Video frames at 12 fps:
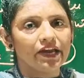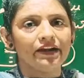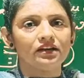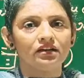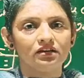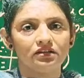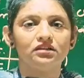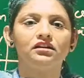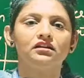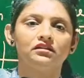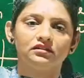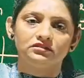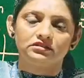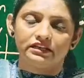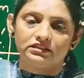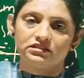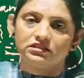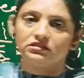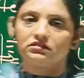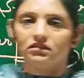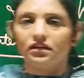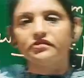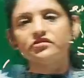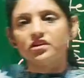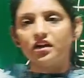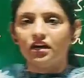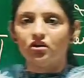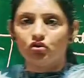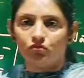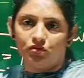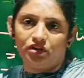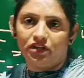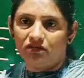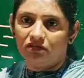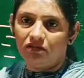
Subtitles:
at 100 degrees Celsius, it starts to boil.